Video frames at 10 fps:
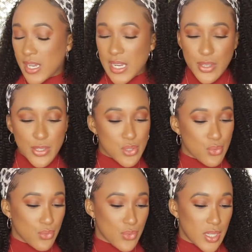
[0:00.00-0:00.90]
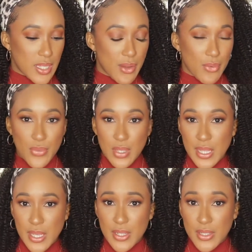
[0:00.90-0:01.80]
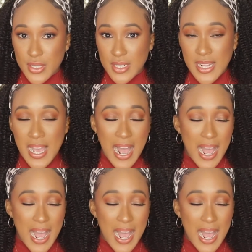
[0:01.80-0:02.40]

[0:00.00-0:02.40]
It looks really, really good.